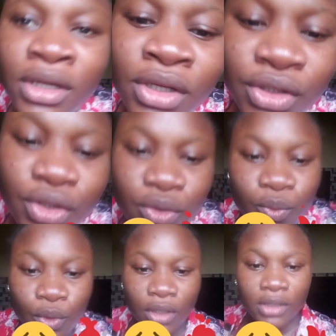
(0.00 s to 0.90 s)
So
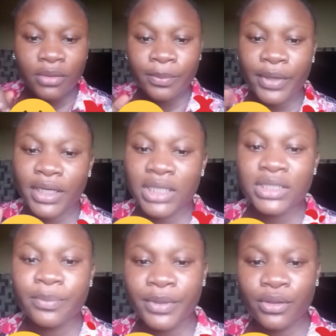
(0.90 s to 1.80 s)
one,
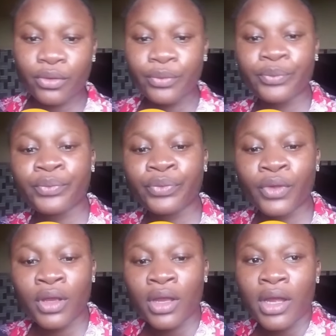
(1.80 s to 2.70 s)
pregnancy pillow.
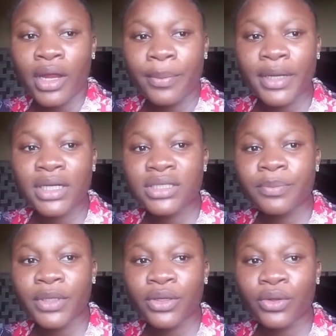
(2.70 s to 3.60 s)
A pregnancy
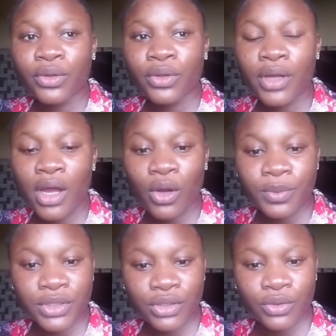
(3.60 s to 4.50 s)
pillow
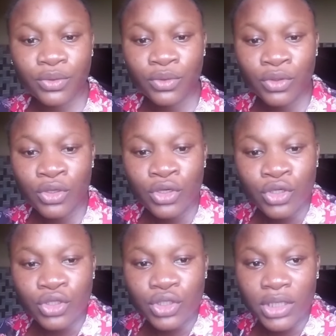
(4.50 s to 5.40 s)
helps you
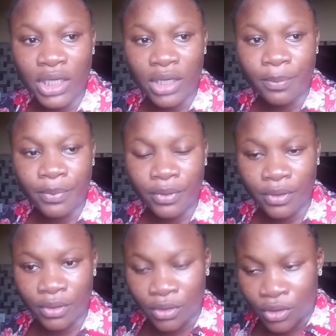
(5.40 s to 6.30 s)
to keep
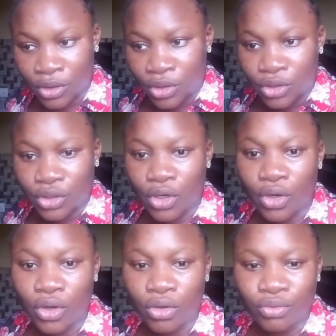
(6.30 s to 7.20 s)

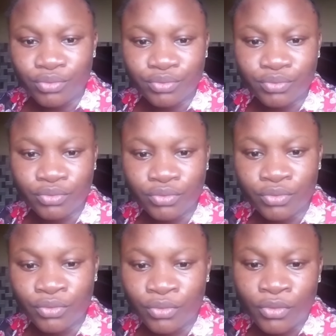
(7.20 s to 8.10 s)
your,
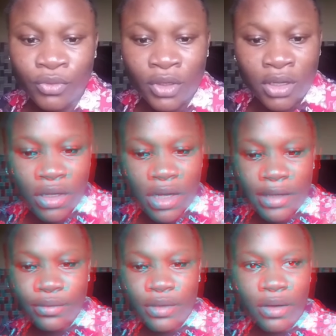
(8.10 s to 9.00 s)
I
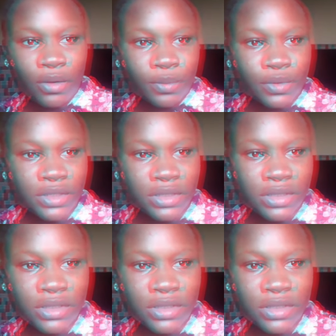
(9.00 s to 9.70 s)
don't know how I'll put it,